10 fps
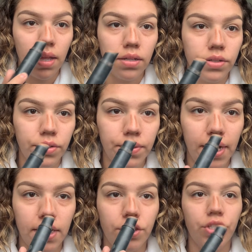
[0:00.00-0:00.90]
To
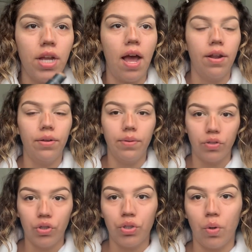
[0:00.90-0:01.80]
create a shadow
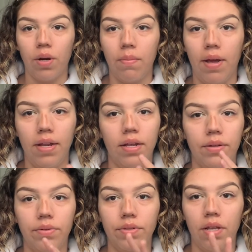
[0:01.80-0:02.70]
and shorten my
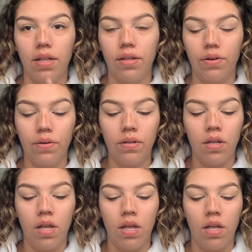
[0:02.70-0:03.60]
nose a little.
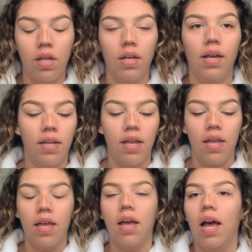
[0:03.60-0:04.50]

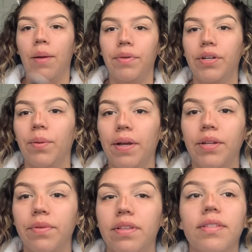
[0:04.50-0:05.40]
I'm gonna go back
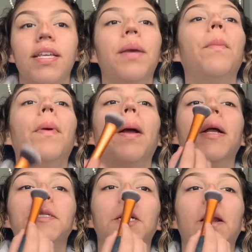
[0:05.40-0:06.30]
in with the same
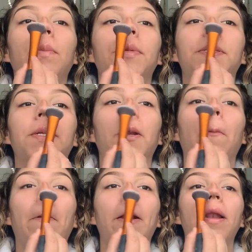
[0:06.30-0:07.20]
brush, and I'm just gonna
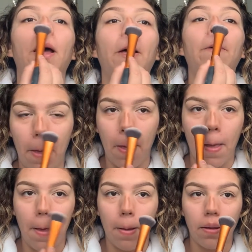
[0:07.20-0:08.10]
blend out,
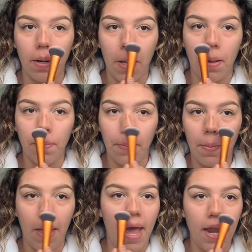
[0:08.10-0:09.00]
you know?
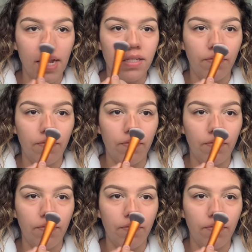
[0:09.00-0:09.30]
And it's